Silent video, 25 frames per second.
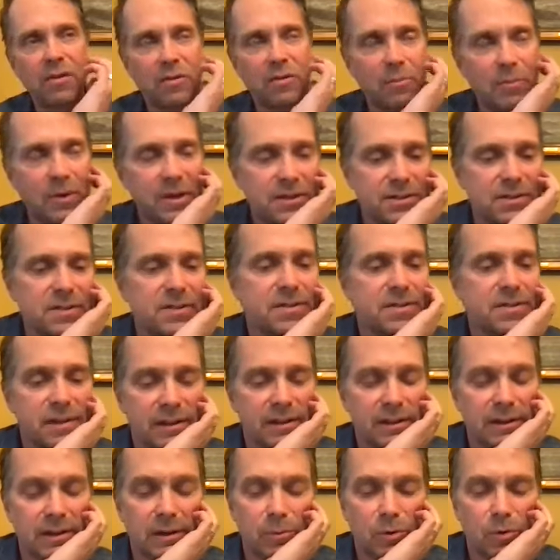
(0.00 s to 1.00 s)
of Pigeons
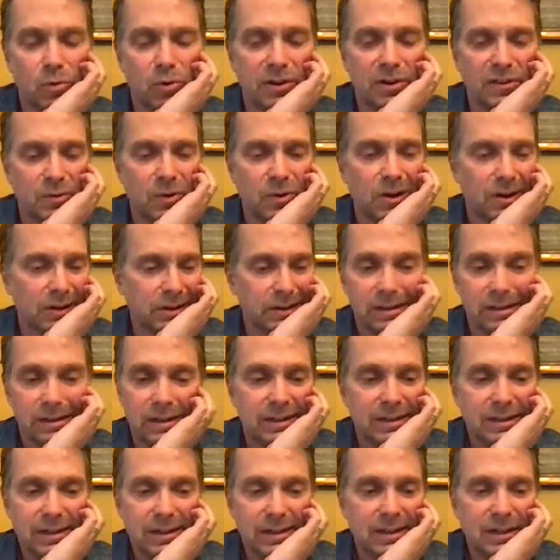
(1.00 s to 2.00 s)
and Number One is Walking.
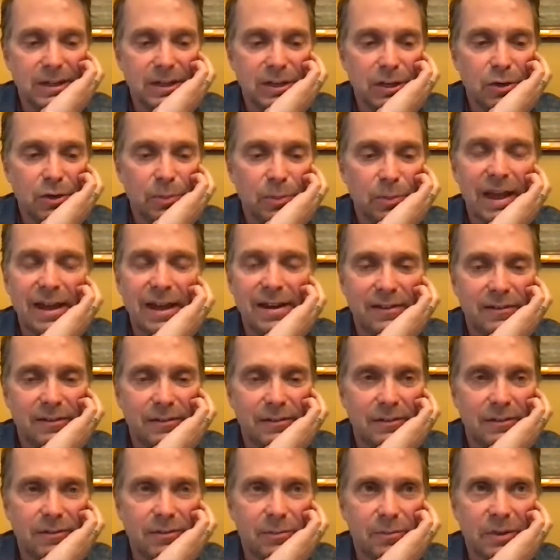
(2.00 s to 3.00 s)

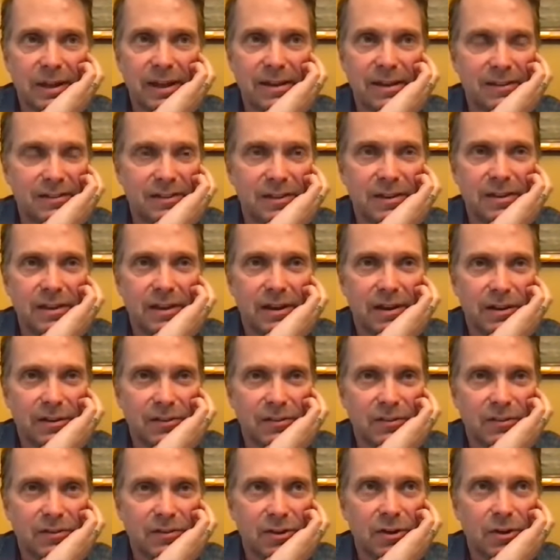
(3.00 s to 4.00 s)
Penny's in there.
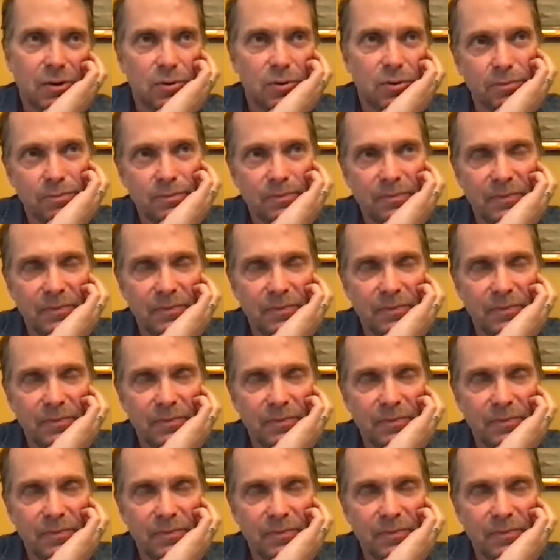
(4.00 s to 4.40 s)
So